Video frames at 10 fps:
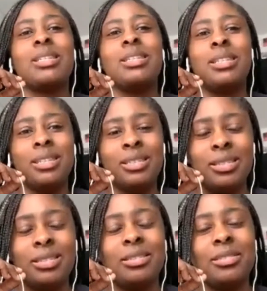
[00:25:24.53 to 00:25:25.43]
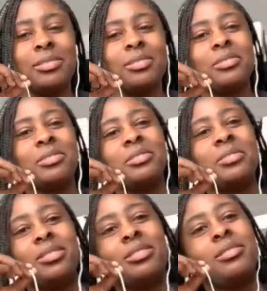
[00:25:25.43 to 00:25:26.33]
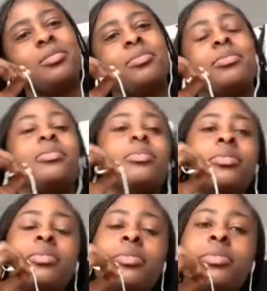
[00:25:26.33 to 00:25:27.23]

We all know this, but what we're saying, and as Divine